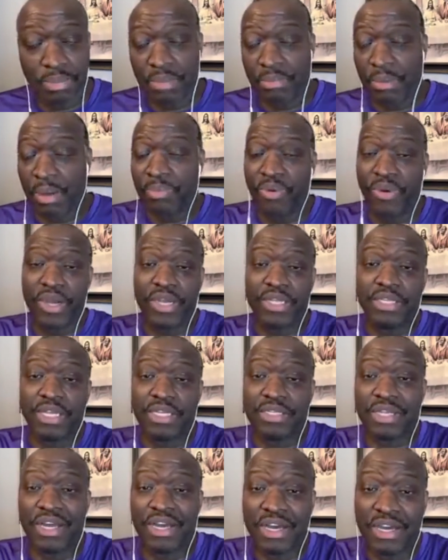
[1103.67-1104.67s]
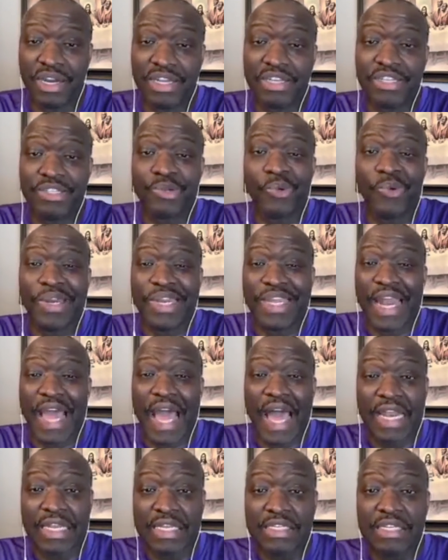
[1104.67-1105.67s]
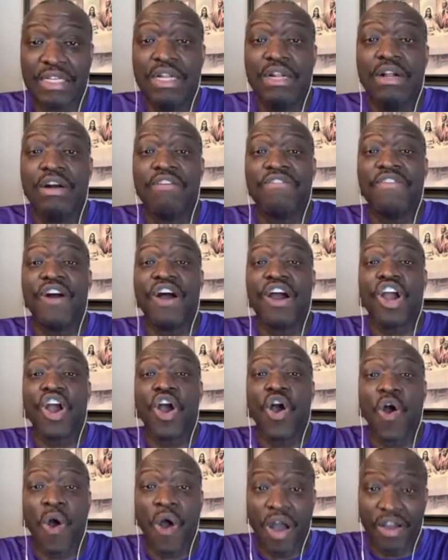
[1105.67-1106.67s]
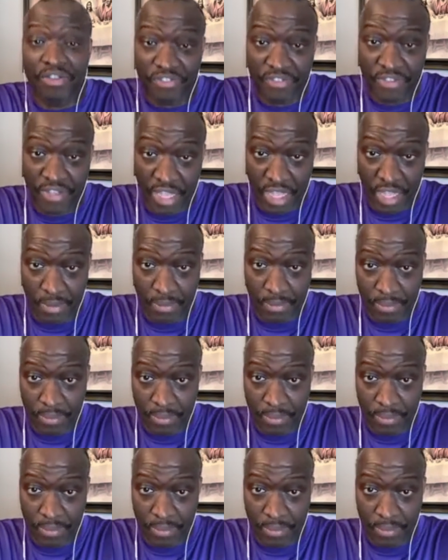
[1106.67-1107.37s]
But my point is this, $120 for a coffee.